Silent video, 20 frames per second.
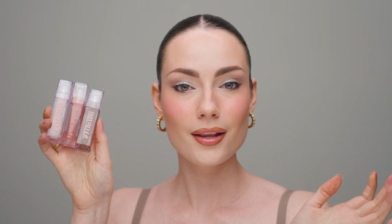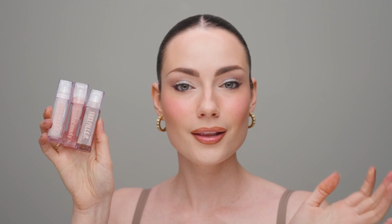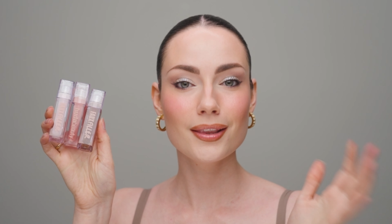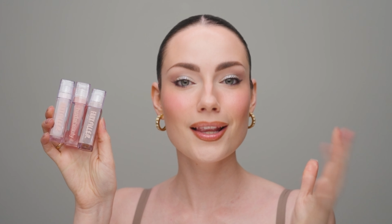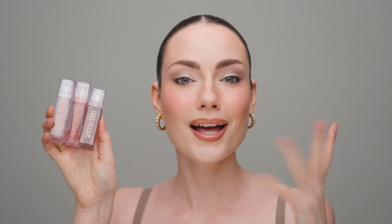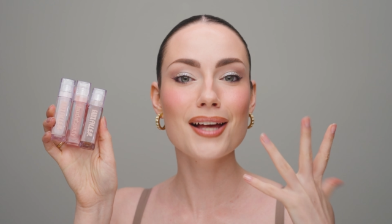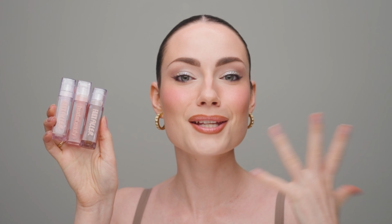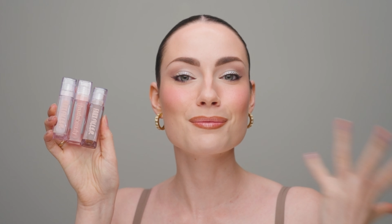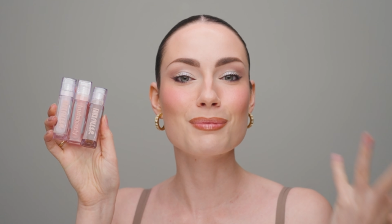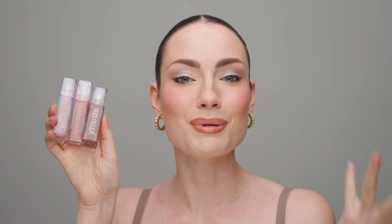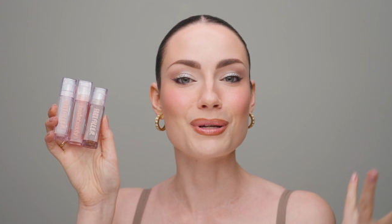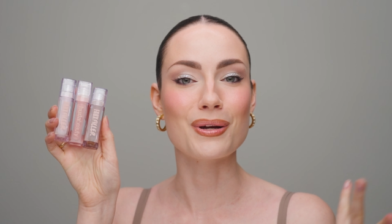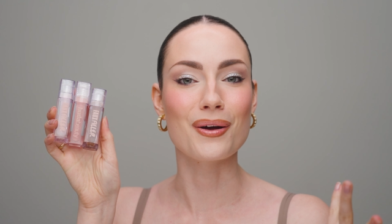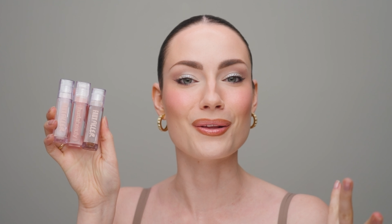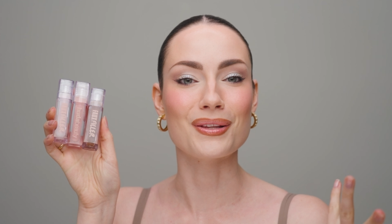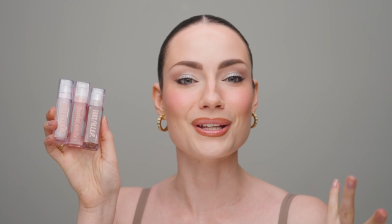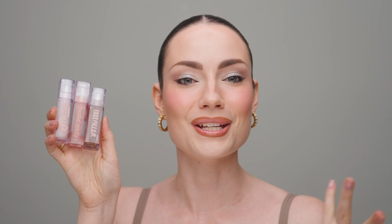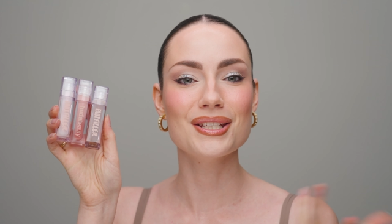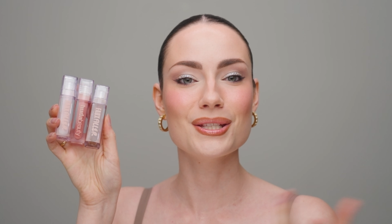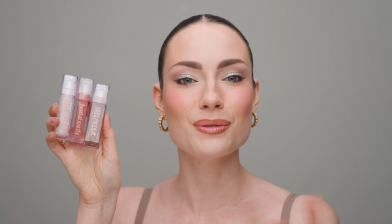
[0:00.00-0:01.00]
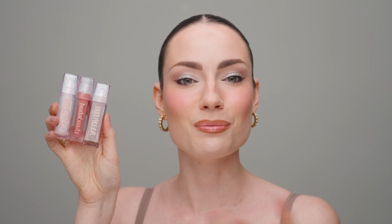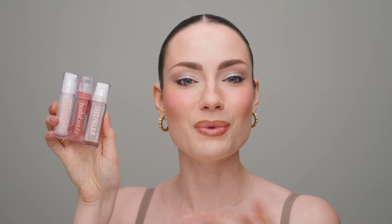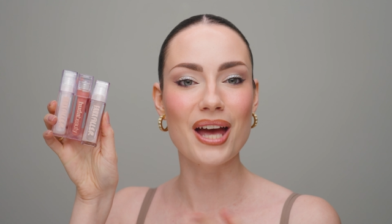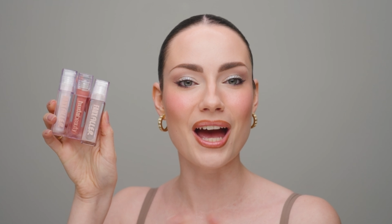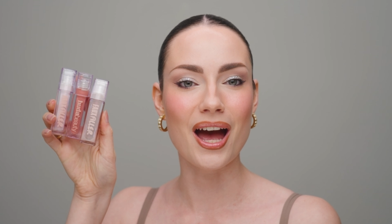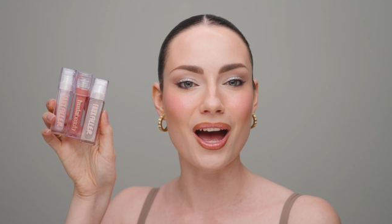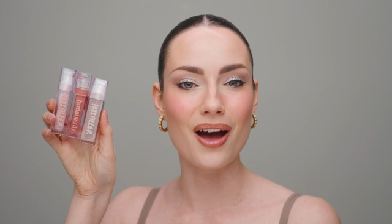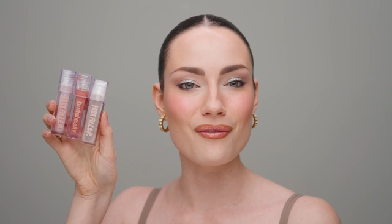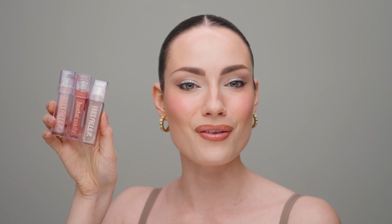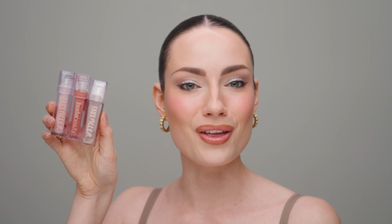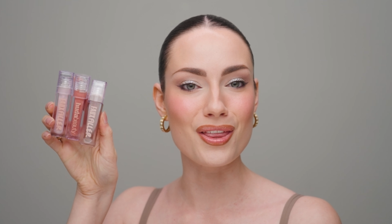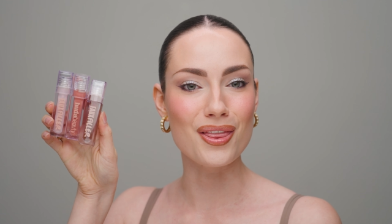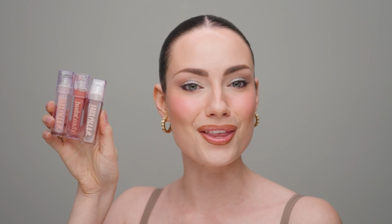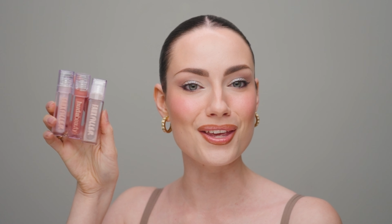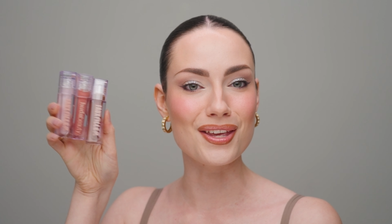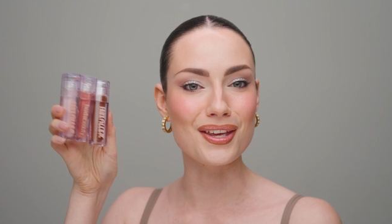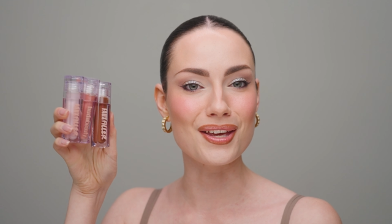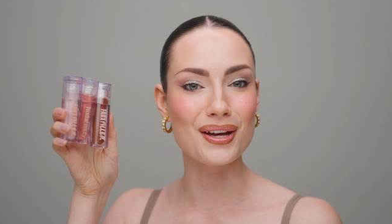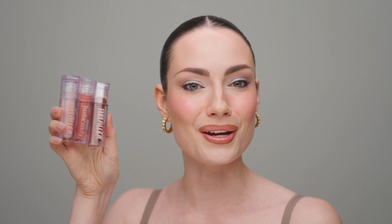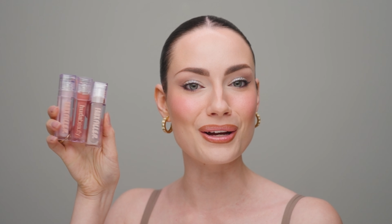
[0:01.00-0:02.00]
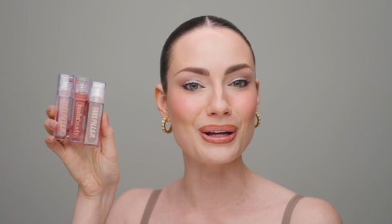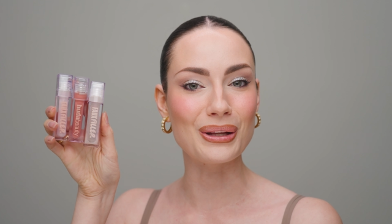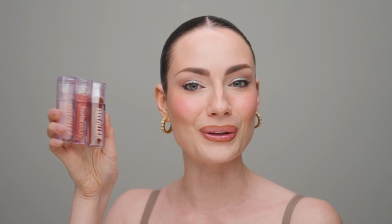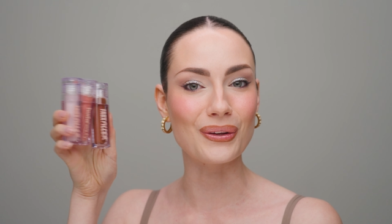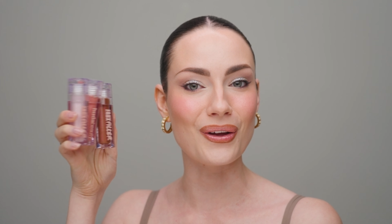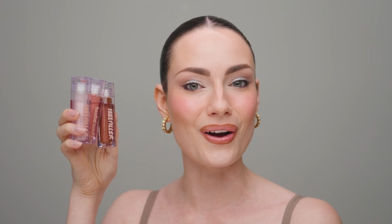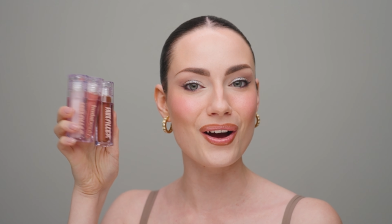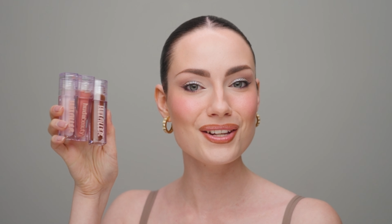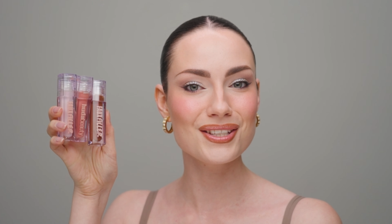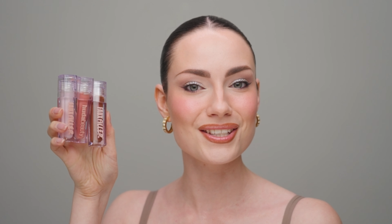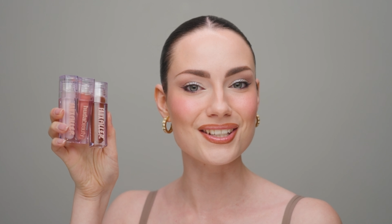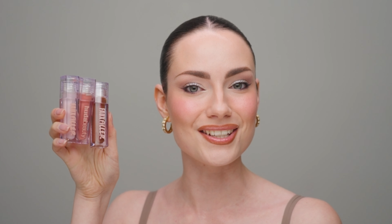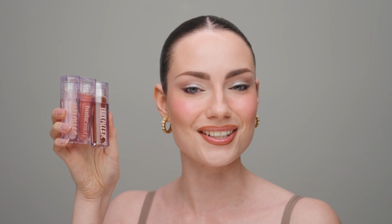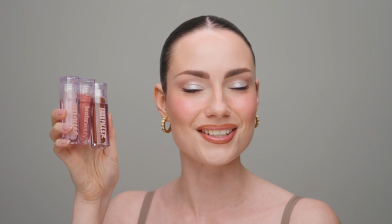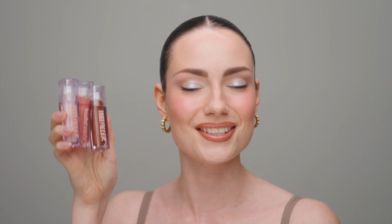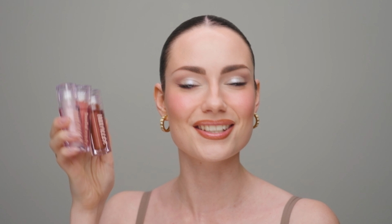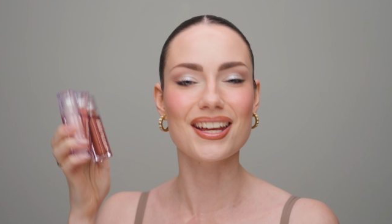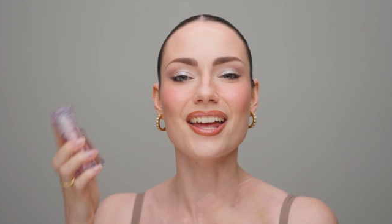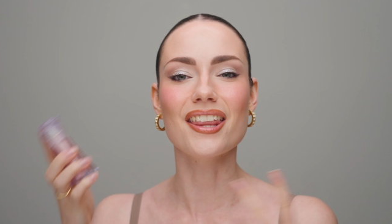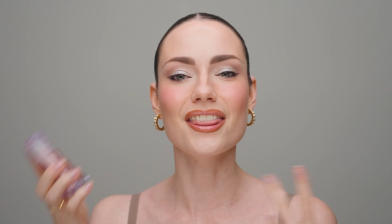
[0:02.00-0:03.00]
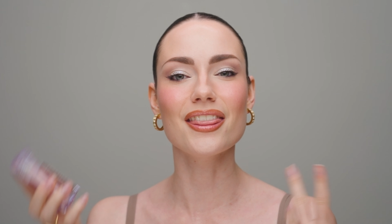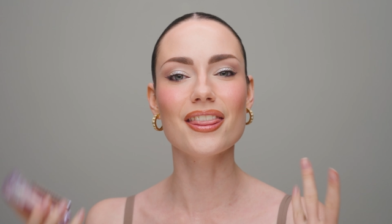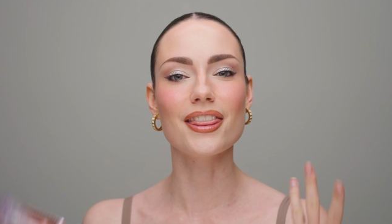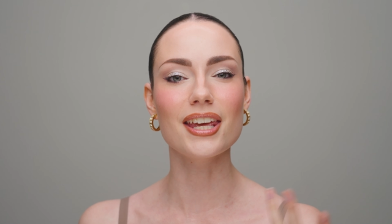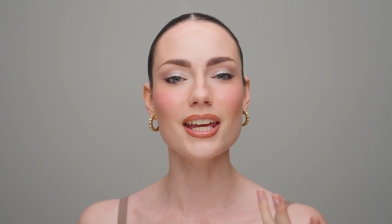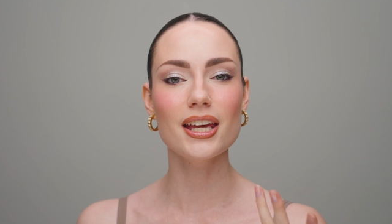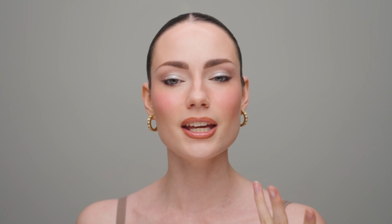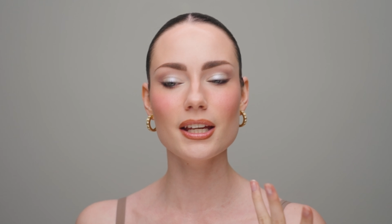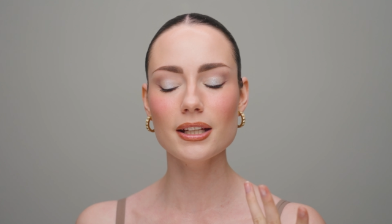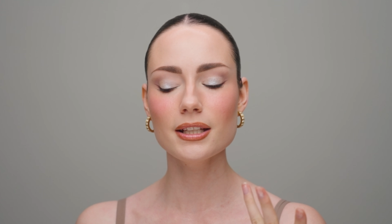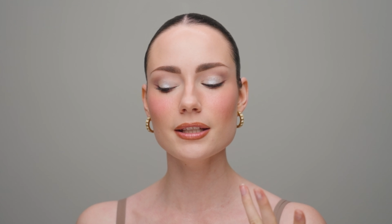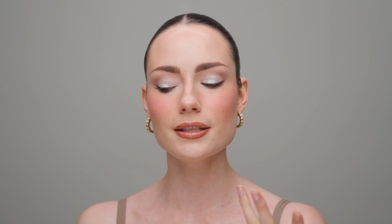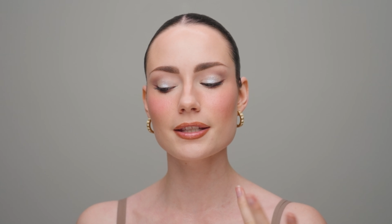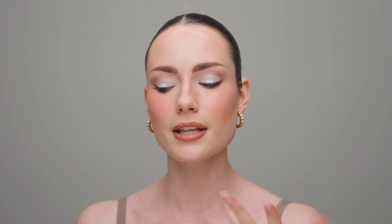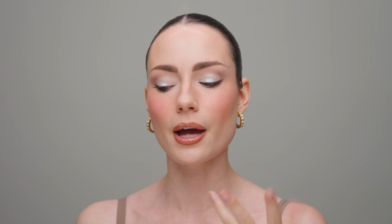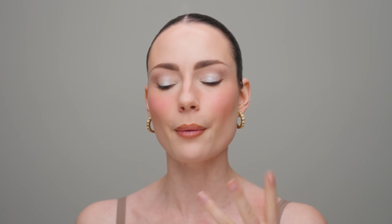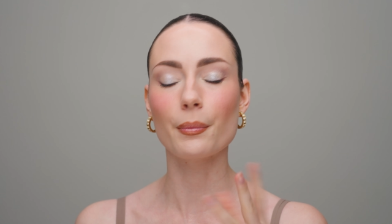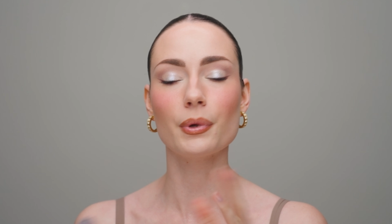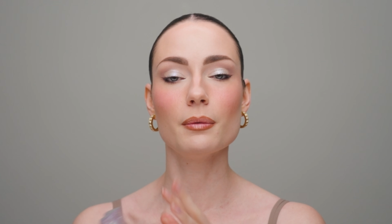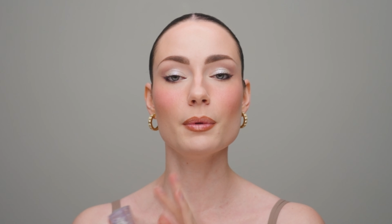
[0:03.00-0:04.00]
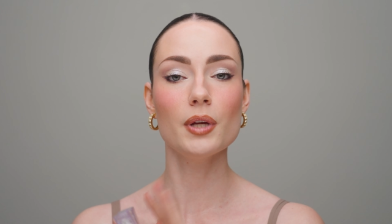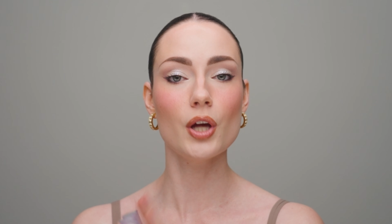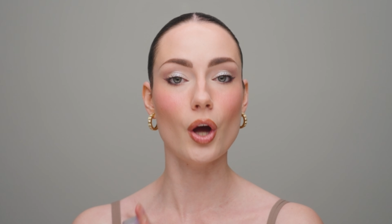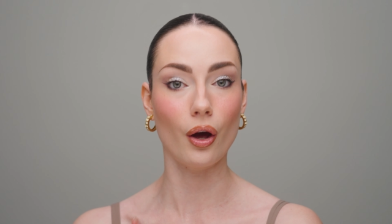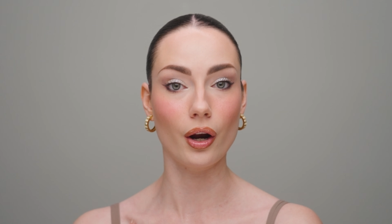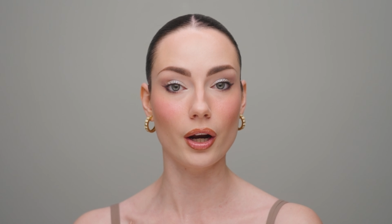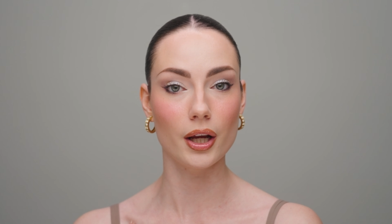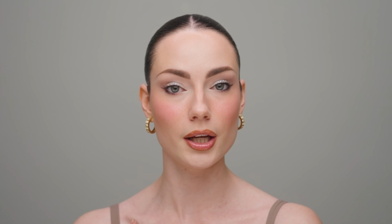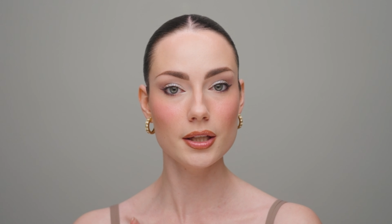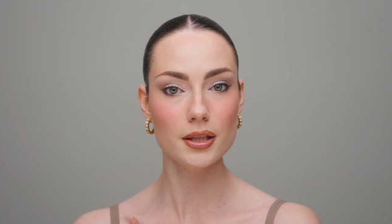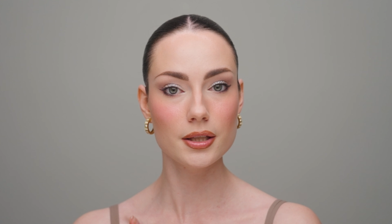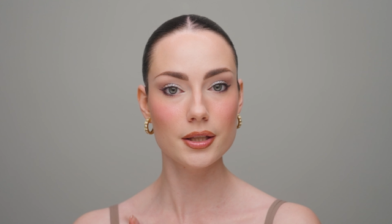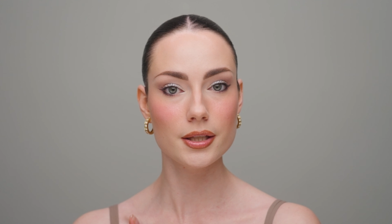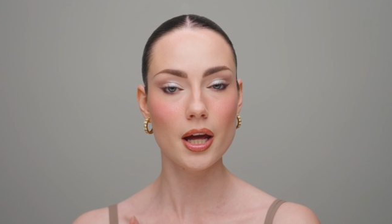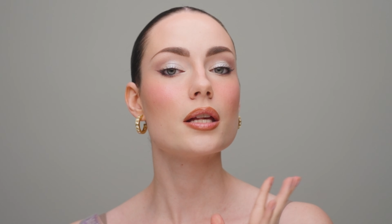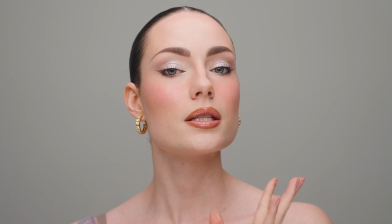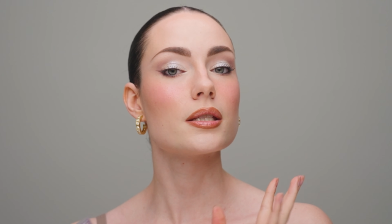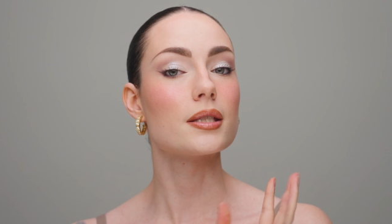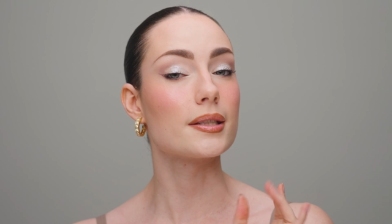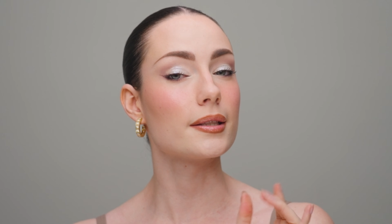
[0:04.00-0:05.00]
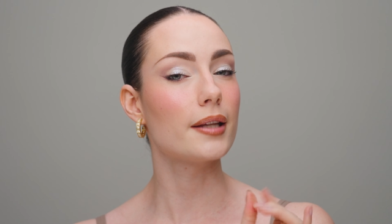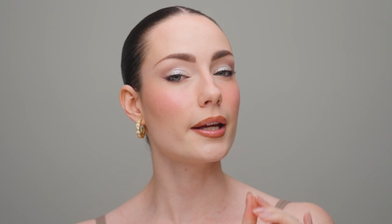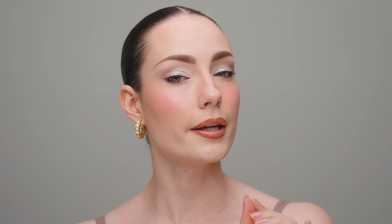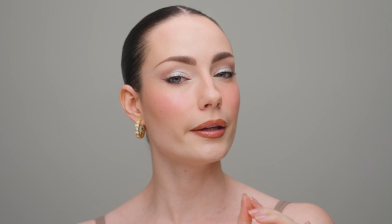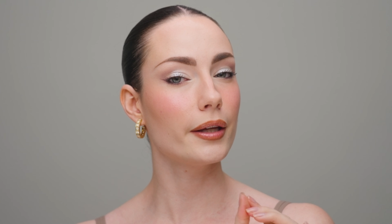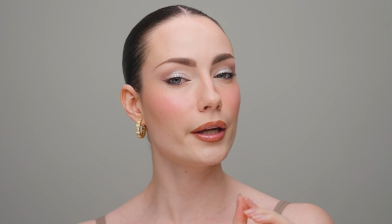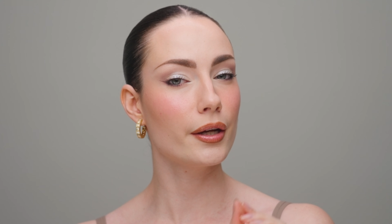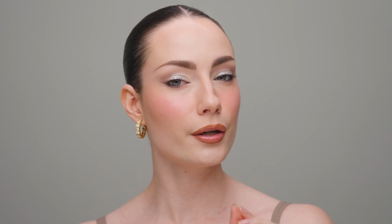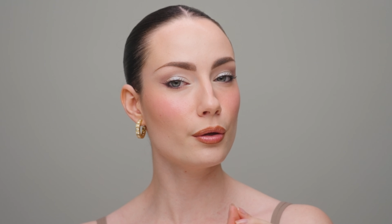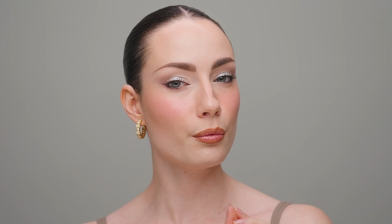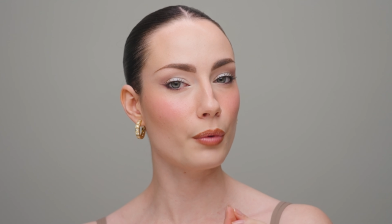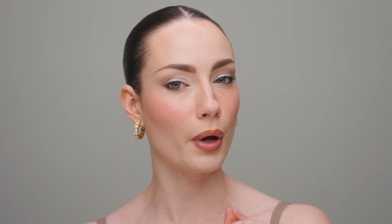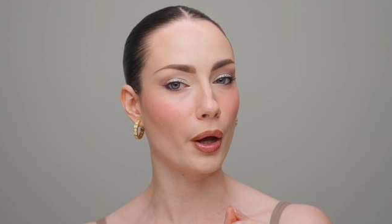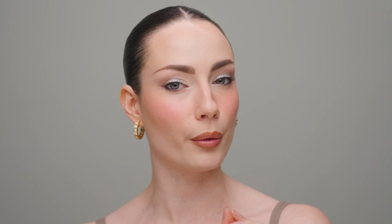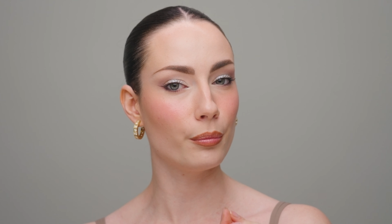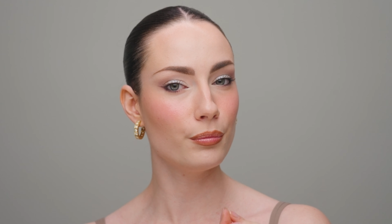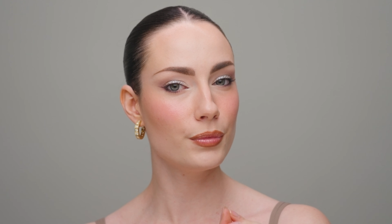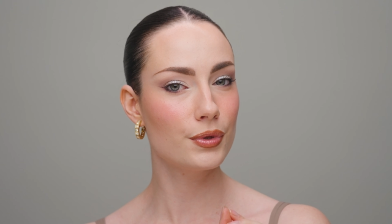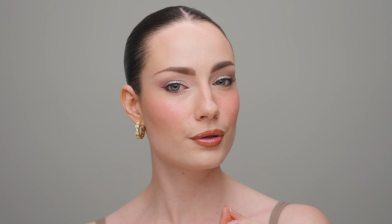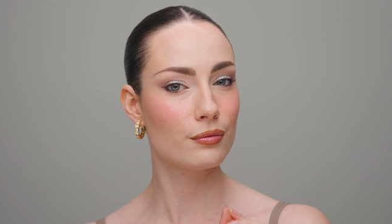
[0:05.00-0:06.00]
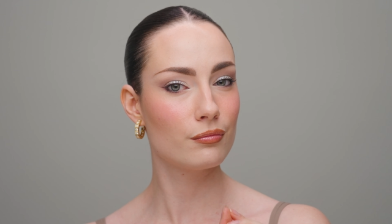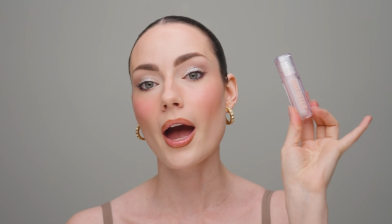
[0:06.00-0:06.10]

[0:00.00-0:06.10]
Last but not least, we have the glosses. And these, I'm gonna be honest, slightly underwhelmed.